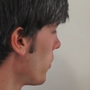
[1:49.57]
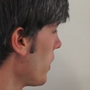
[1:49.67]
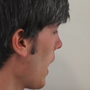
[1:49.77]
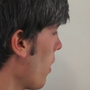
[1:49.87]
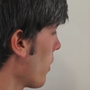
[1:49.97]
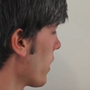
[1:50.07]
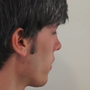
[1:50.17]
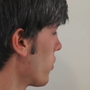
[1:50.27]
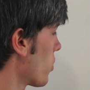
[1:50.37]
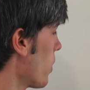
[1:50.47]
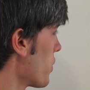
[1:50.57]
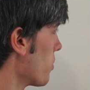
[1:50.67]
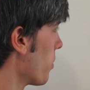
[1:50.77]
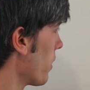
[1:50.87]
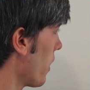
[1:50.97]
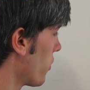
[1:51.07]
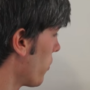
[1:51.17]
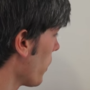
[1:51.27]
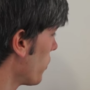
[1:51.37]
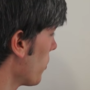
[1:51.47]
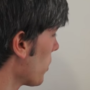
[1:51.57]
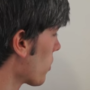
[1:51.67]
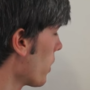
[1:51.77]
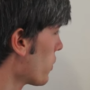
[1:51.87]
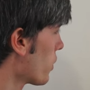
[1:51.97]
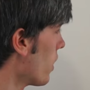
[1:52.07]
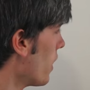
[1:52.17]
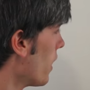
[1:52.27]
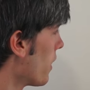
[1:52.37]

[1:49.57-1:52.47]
see how I get this equation. But it's a very simple equation.